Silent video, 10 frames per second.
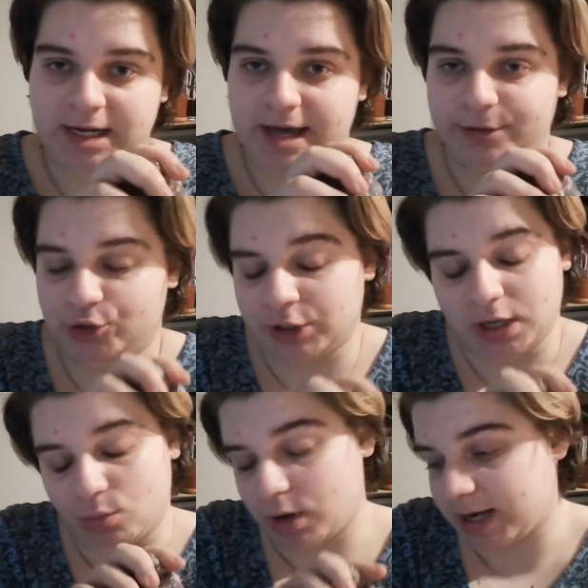energy
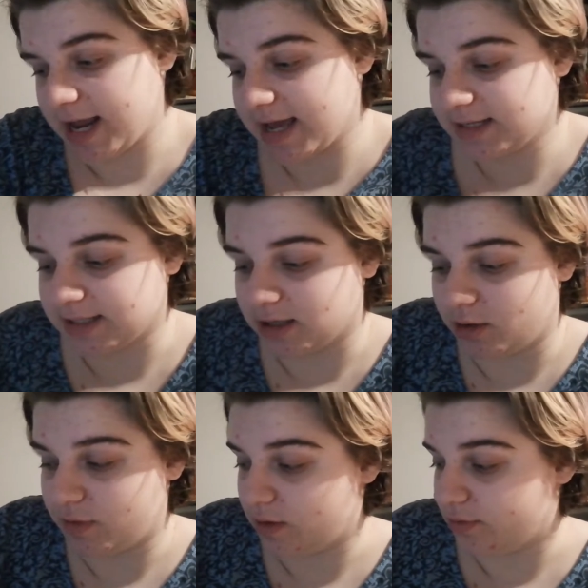in one hand, and
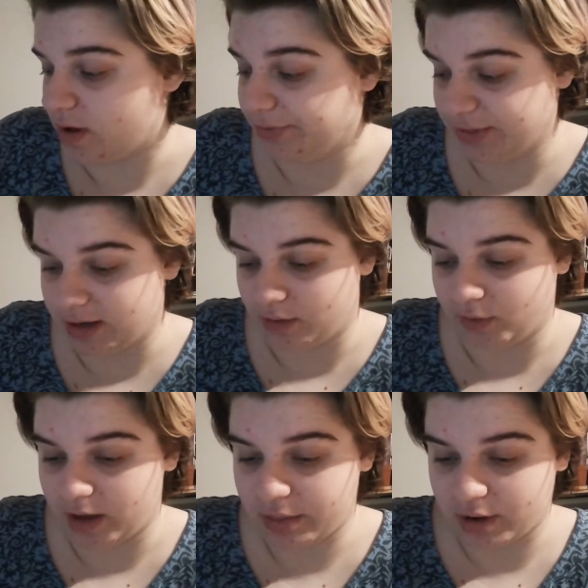then on the
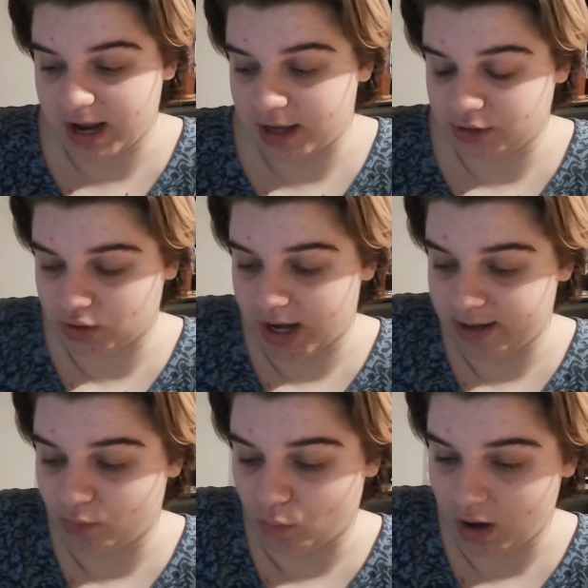other hand, you kind
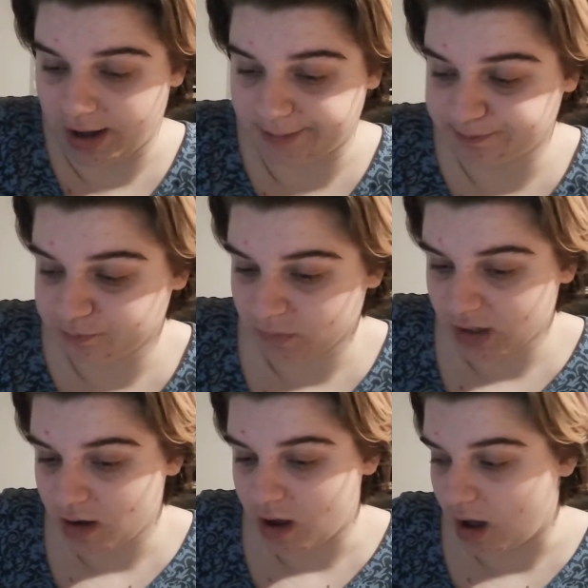of want,
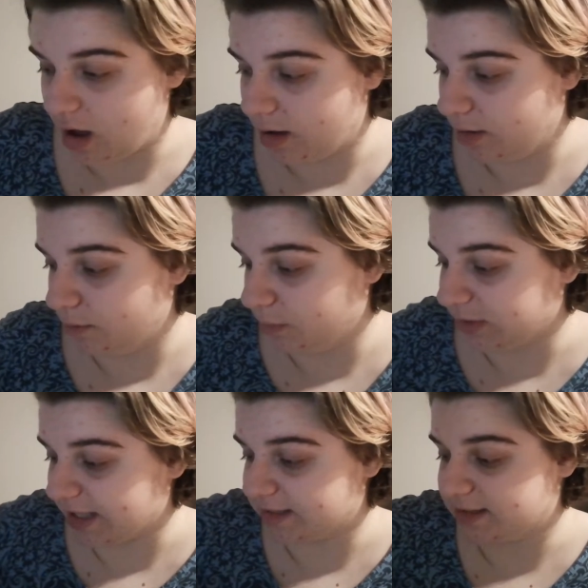
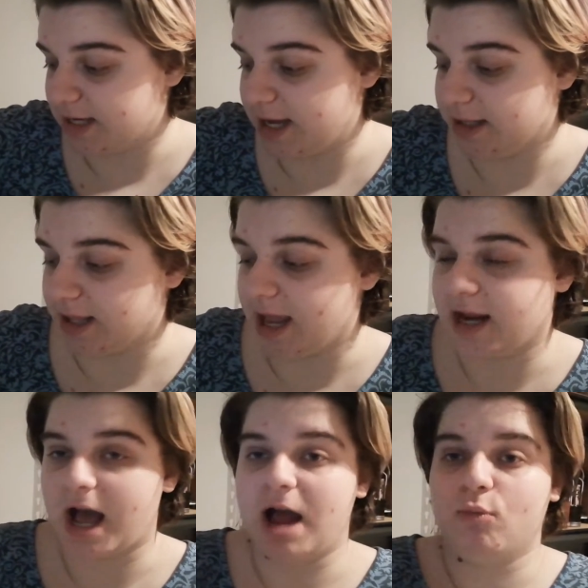let's say, like,
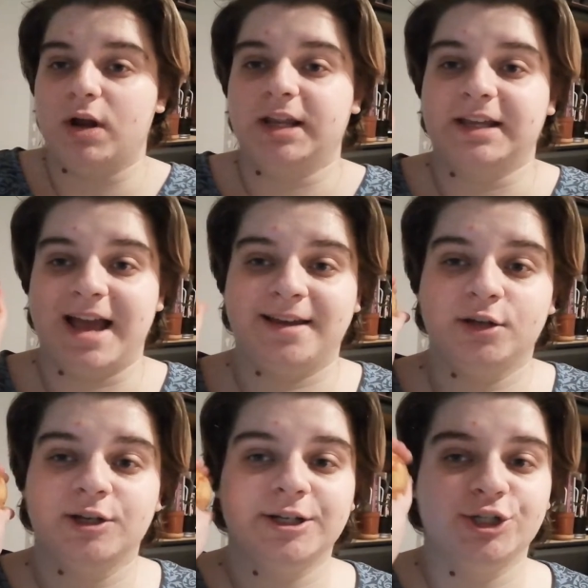I want to get
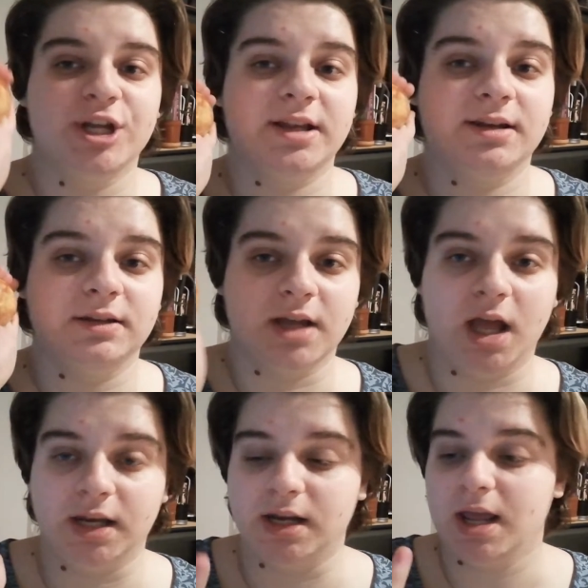shit
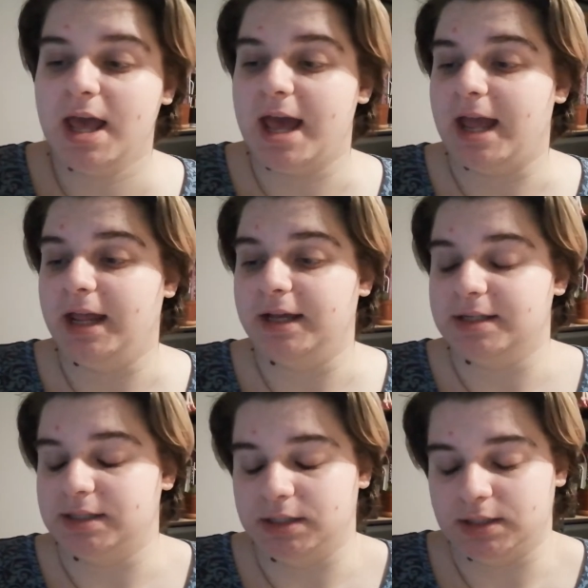done
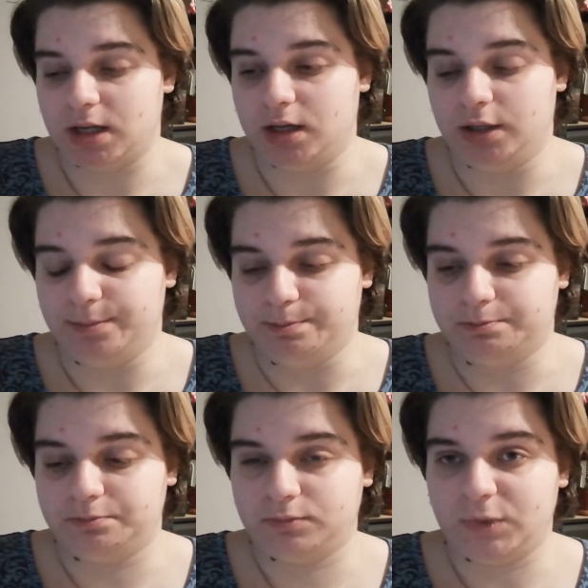and,
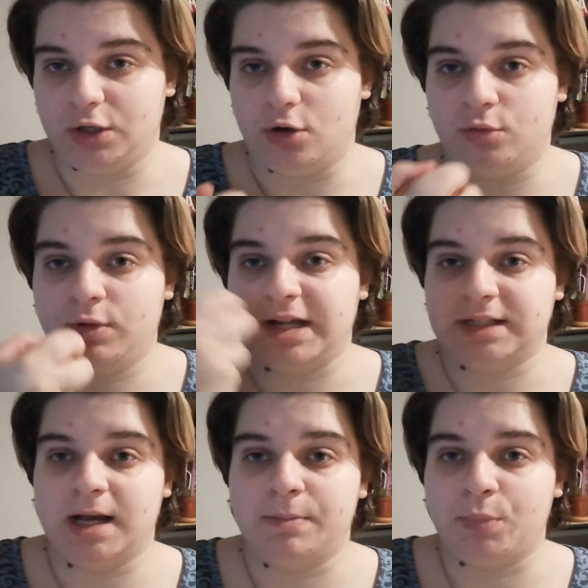you know, get
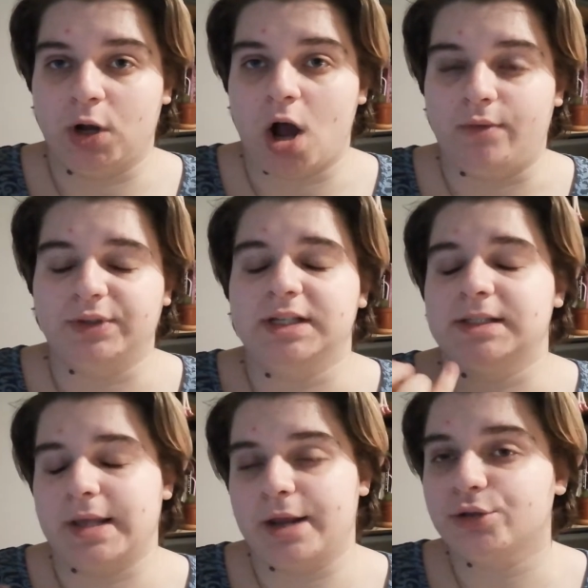that confidence
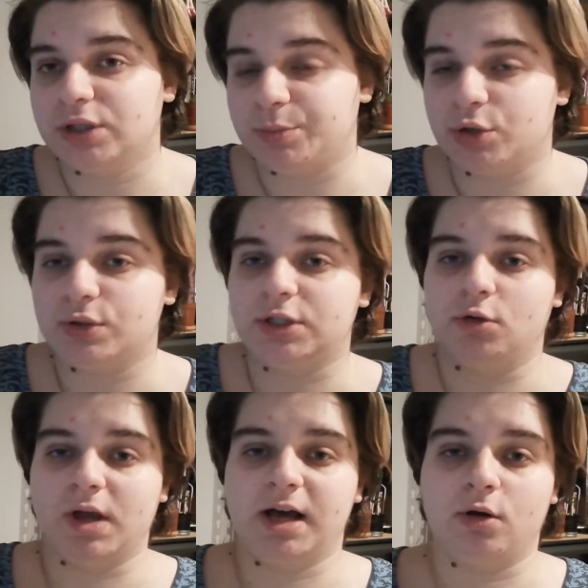and energy boost. You
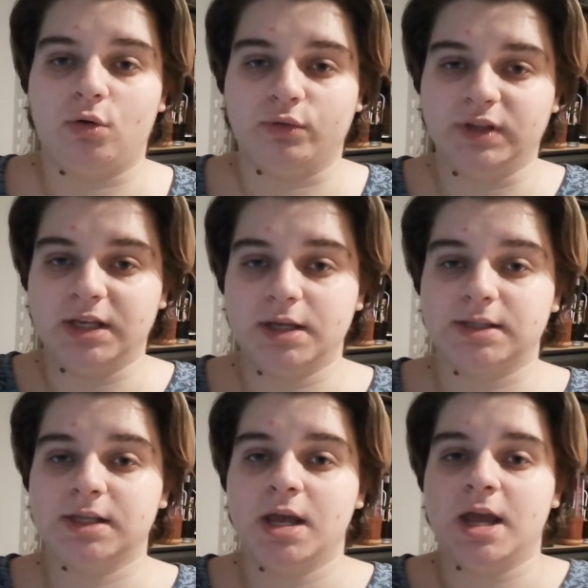kind of hold
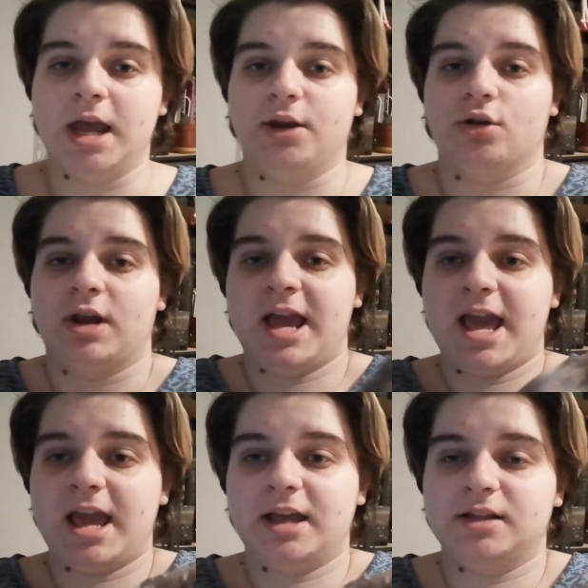these in your
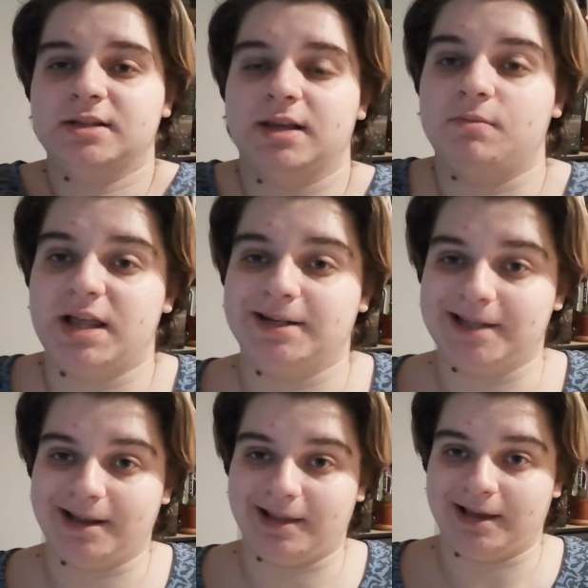hands and
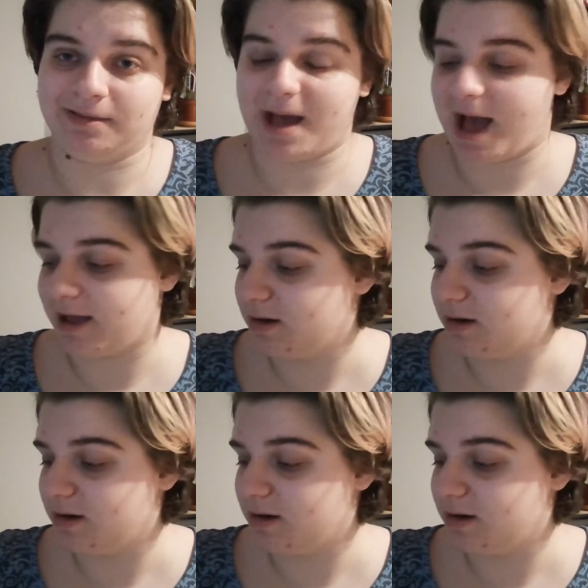meditate like that.